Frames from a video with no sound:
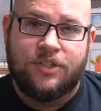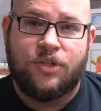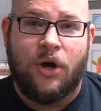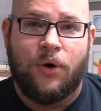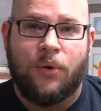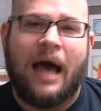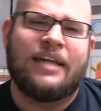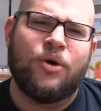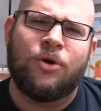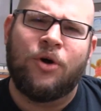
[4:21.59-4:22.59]
So I
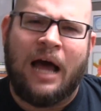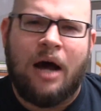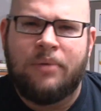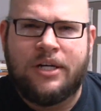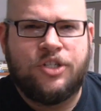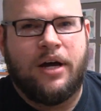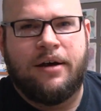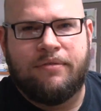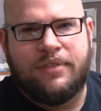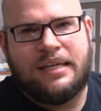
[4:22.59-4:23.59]
don't know how much
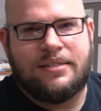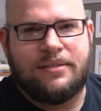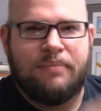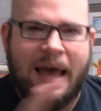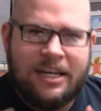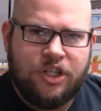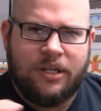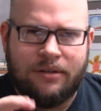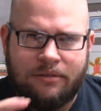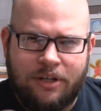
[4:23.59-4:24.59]
of this
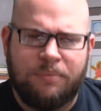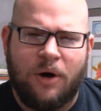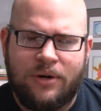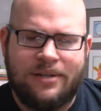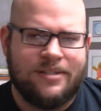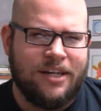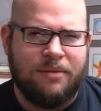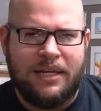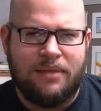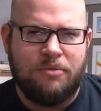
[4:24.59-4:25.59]
magic component is going to
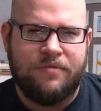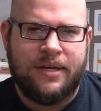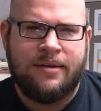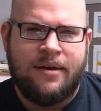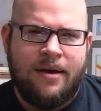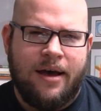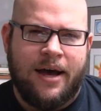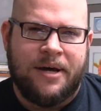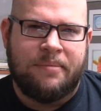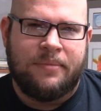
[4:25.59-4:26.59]
be in the movie.
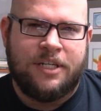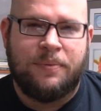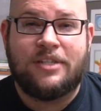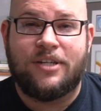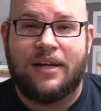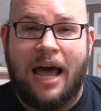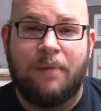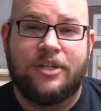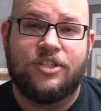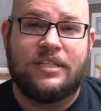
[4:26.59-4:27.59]
Um, it depends on how
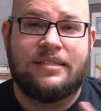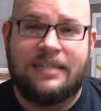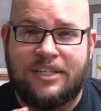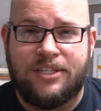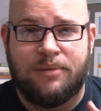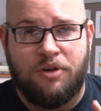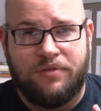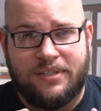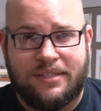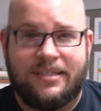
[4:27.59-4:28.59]
much these DC
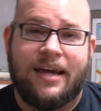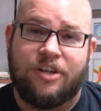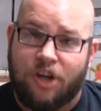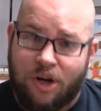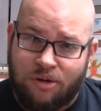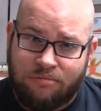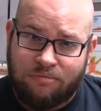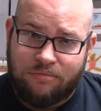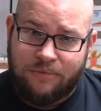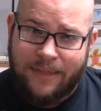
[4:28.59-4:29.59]
movies decide to go
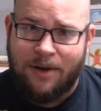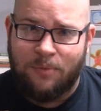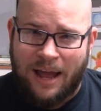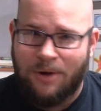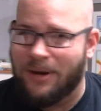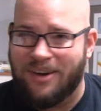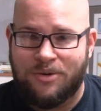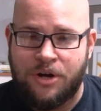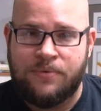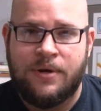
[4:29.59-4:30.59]
that route. I
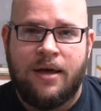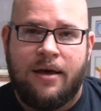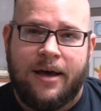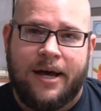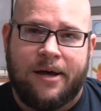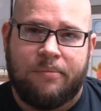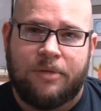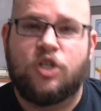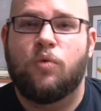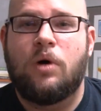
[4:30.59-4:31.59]
don't know. Um,
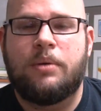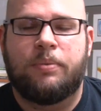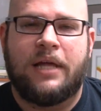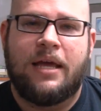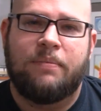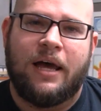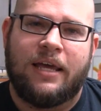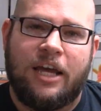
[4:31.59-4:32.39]
but she will be played by